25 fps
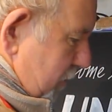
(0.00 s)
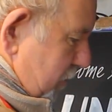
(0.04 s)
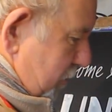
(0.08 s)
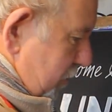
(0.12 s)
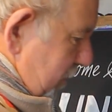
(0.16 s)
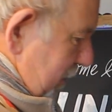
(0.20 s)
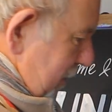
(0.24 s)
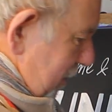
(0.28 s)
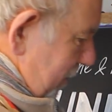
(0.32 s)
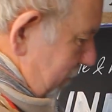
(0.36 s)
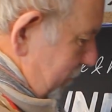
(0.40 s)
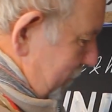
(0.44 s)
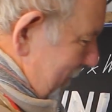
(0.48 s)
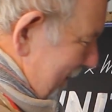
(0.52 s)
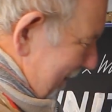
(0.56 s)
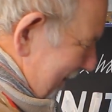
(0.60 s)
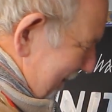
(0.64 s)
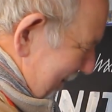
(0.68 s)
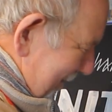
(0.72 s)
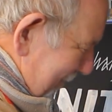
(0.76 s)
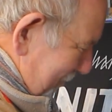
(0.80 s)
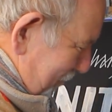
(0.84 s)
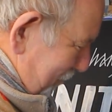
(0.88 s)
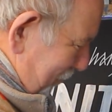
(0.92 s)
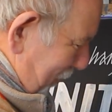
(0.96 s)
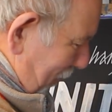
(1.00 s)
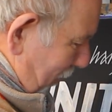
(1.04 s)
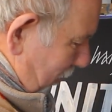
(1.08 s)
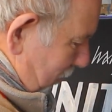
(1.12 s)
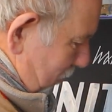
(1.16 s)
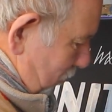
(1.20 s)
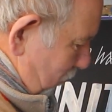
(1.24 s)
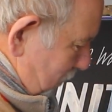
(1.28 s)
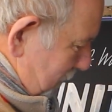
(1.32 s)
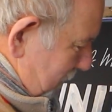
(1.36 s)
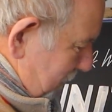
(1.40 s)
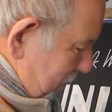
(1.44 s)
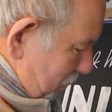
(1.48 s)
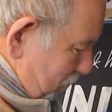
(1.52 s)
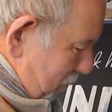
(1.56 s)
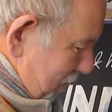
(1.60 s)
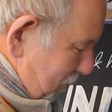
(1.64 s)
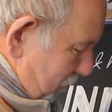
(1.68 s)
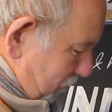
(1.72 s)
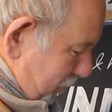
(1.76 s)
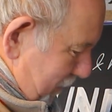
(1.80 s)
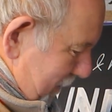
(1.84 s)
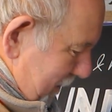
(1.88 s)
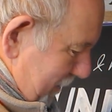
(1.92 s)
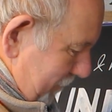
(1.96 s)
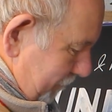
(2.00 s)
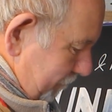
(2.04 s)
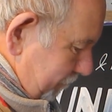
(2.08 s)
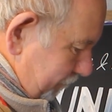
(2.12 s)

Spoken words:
tree in a little pot, which it will be